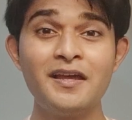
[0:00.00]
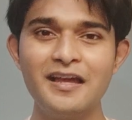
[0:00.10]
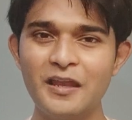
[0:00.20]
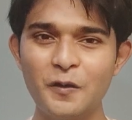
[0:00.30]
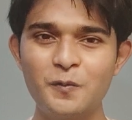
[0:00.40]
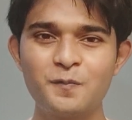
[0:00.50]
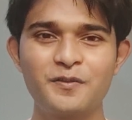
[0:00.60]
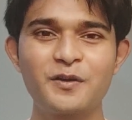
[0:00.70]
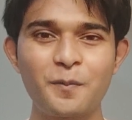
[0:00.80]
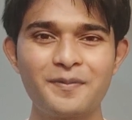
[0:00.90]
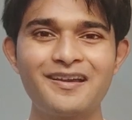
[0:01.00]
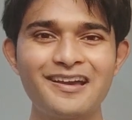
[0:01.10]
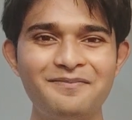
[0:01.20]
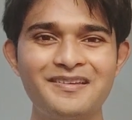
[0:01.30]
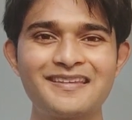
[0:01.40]
Hello, the topic
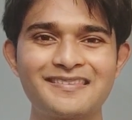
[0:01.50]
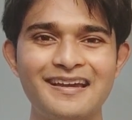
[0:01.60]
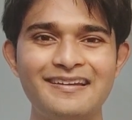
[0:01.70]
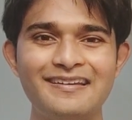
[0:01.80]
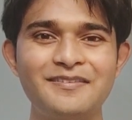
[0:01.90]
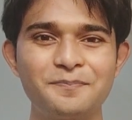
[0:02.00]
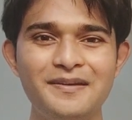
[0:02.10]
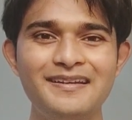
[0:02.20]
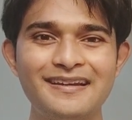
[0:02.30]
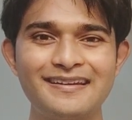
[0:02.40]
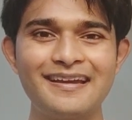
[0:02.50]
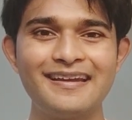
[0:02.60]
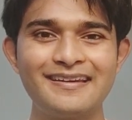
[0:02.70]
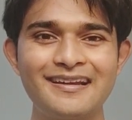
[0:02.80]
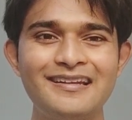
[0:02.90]
I have been assigned is big data
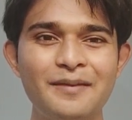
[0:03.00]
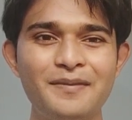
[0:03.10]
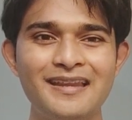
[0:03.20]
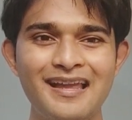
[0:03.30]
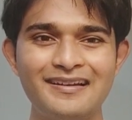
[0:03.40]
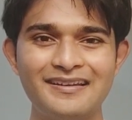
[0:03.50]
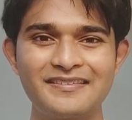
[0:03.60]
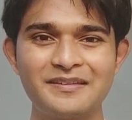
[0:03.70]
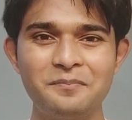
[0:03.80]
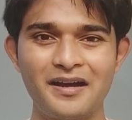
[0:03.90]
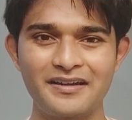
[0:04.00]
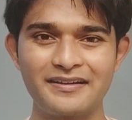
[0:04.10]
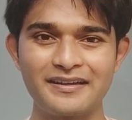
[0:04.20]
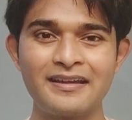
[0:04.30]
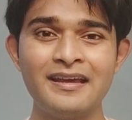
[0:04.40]
and real-time analytics in
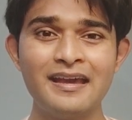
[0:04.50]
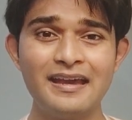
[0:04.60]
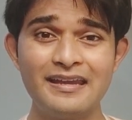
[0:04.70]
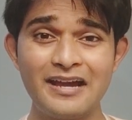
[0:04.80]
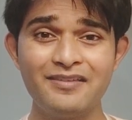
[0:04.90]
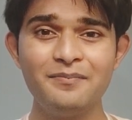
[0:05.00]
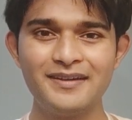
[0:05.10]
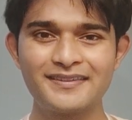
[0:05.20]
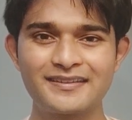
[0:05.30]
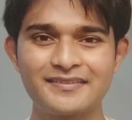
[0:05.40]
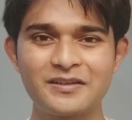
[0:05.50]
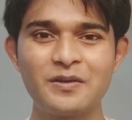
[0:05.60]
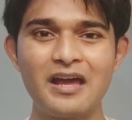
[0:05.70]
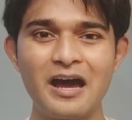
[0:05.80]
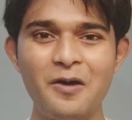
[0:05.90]
marketing, and I will be discussing
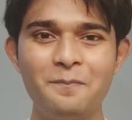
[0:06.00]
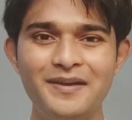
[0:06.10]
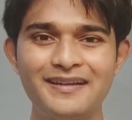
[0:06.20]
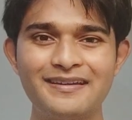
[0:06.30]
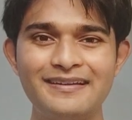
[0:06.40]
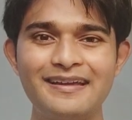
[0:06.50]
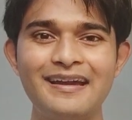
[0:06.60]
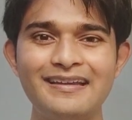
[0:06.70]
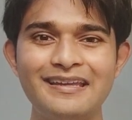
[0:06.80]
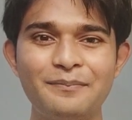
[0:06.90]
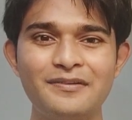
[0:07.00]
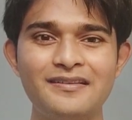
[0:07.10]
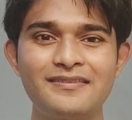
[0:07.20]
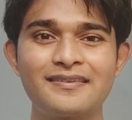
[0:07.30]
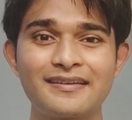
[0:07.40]
on how big data
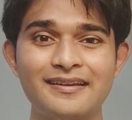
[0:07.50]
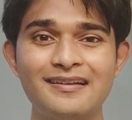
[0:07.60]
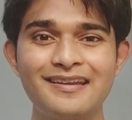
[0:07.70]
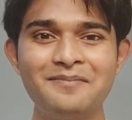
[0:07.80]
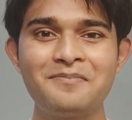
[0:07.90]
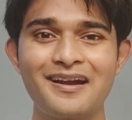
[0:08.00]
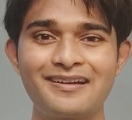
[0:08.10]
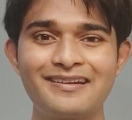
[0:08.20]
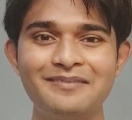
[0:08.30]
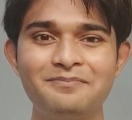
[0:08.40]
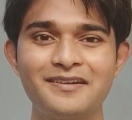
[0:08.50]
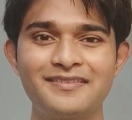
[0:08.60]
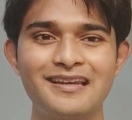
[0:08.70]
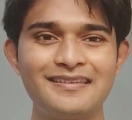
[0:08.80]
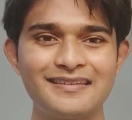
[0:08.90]
enables real-time marketing
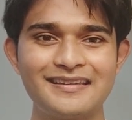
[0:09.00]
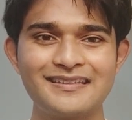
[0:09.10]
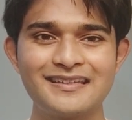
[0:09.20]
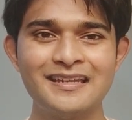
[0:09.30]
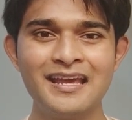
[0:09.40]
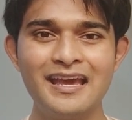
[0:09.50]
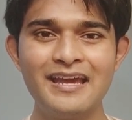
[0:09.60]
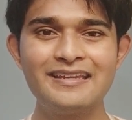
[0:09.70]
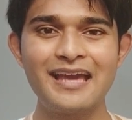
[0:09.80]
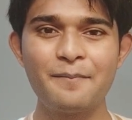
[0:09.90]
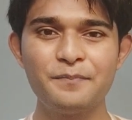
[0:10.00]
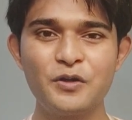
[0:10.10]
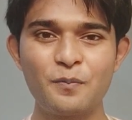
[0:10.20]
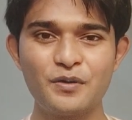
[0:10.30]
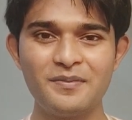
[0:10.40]
personalization and
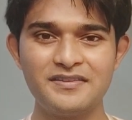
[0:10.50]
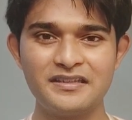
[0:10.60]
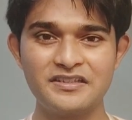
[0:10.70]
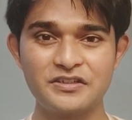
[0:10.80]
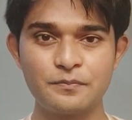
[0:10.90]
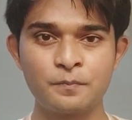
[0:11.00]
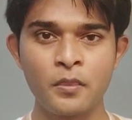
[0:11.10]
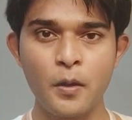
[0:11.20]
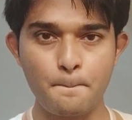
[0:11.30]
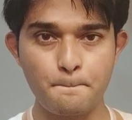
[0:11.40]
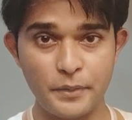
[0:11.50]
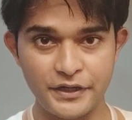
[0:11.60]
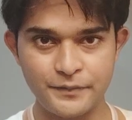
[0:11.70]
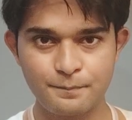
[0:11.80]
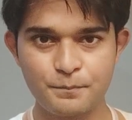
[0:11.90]
campaign optimization.
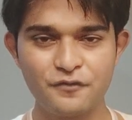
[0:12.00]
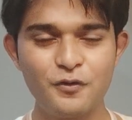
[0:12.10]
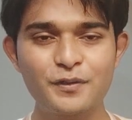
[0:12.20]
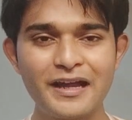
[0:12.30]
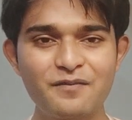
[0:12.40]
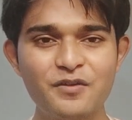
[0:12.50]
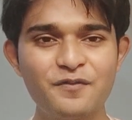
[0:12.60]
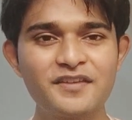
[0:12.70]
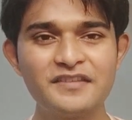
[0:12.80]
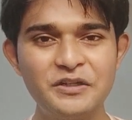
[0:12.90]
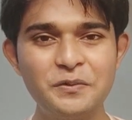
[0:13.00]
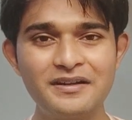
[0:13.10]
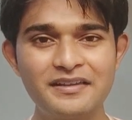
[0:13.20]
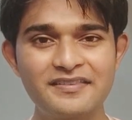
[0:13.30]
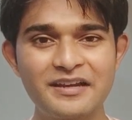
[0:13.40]
But before that, we first need to
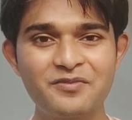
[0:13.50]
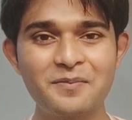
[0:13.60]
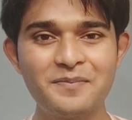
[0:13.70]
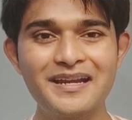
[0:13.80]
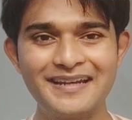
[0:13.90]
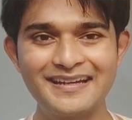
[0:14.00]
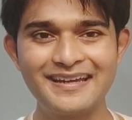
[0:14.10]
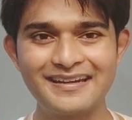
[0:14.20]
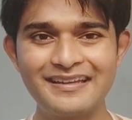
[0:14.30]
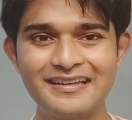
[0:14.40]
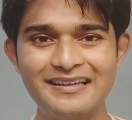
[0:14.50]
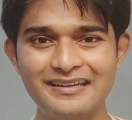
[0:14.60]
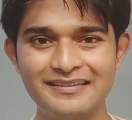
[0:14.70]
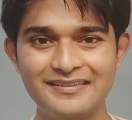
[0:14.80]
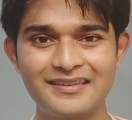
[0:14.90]
understand what big data really
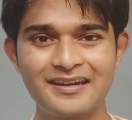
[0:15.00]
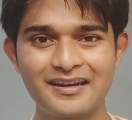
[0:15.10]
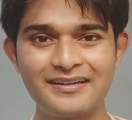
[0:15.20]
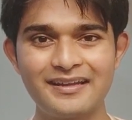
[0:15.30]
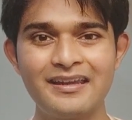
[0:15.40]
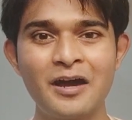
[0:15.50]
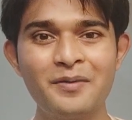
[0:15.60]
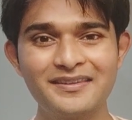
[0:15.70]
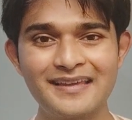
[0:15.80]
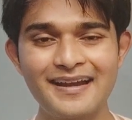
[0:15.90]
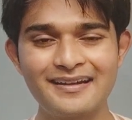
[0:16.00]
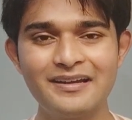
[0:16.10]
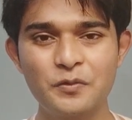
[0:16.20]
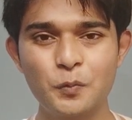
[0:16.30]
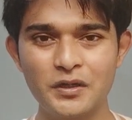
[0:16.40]
is, right? And how
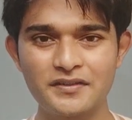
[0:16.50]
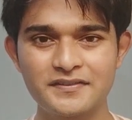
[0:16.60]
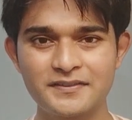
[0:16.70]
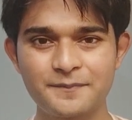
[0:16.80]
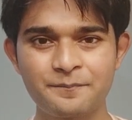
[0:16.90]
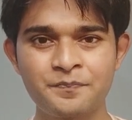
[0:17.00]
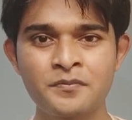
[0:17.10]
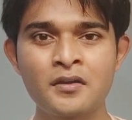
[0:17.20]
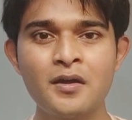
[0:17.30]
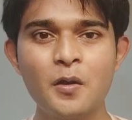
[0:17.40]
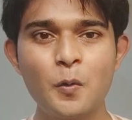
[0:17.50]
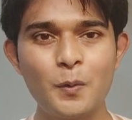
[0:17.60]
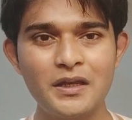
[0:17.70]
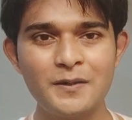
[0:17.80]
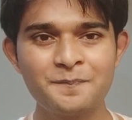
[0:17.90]
exactly it works.
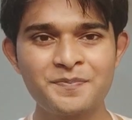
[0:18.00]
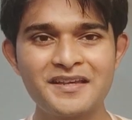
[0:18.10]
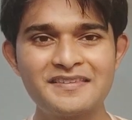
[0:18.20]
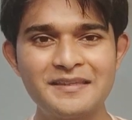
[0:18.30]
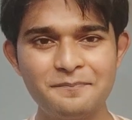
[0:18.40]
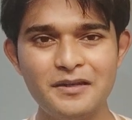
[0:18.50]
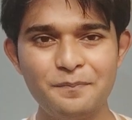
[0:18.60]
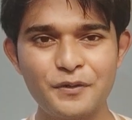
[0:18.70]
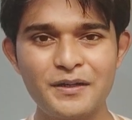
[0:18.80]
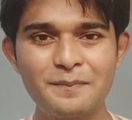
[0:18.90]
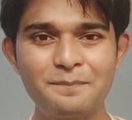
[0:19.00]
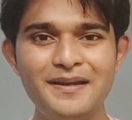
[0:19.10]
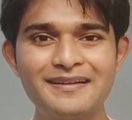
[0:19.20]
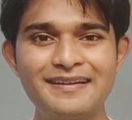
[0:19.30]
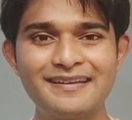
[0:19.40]
Well, simply put,
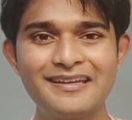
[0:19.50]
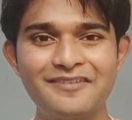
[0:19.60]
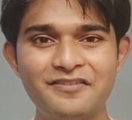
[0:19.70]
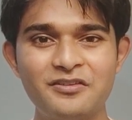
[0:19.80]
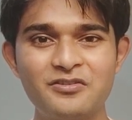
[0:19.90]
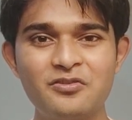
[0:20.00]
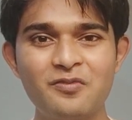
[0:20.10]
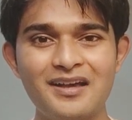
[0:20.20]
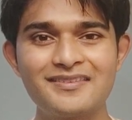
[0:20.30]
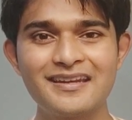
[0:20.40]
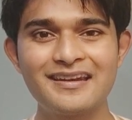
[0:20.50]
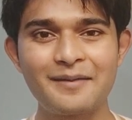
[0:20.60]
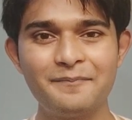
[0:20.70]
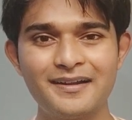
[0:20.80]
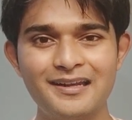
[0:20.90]
big data refers to vast and
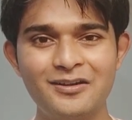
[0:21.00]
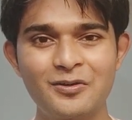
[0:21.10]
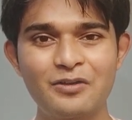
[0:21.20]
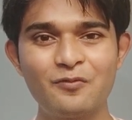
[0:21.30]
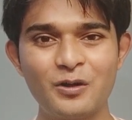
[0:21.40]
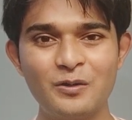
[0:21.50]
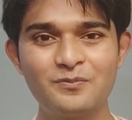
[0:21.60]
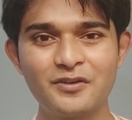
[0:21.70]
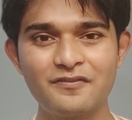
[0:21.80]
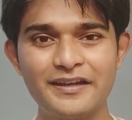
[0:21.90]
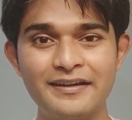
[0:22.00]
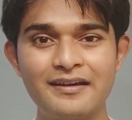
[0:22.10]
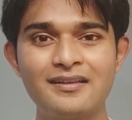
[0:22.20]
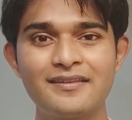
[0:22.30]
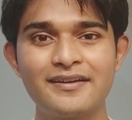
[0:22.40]
rapidly growing volumes of
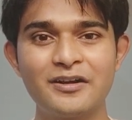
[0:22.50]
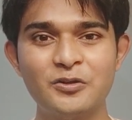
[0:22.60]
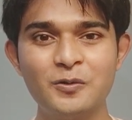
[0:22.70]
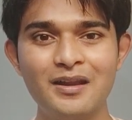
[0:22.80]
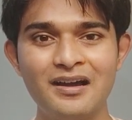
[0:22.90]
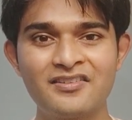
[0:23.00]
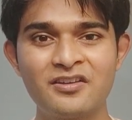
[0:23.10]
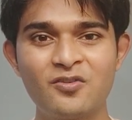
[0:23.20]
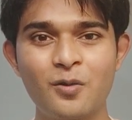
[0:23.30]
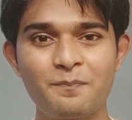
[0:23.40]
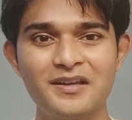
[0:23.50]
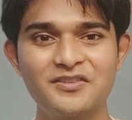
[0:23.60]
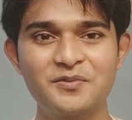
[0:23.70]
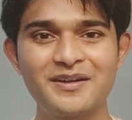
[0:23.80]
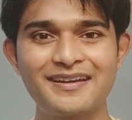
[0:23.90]
data that are too large and
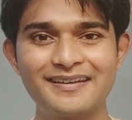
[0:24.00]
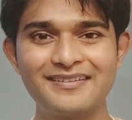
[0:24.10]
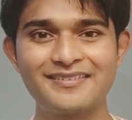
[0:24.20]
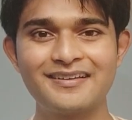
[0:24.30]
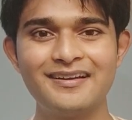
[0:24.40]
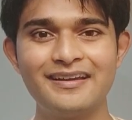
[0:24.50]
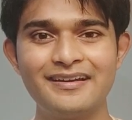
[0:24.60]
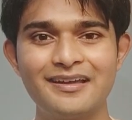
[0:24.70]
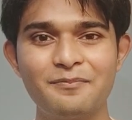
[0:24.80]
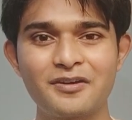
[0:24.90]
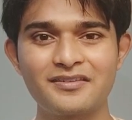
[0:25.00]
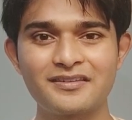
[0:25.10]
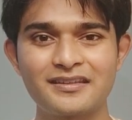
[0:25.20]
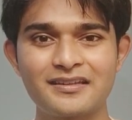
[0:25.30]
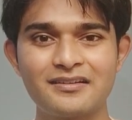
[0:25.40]
complex for traditional data
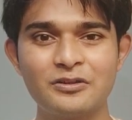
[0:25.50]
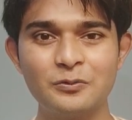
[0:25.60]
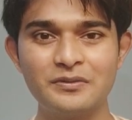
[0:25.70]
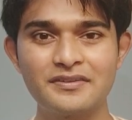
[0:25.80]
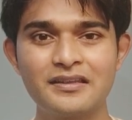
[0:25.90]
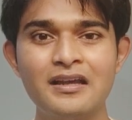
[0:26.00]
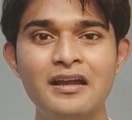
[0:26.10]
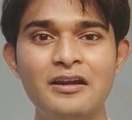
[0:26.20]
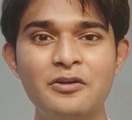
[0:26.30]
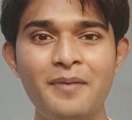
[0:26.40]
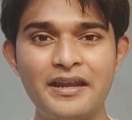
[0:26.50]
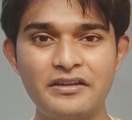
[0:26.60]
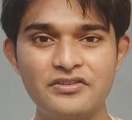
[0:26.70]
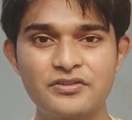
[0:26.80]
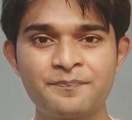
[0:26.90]
processing tools to
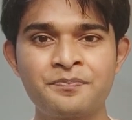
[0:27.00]
manage.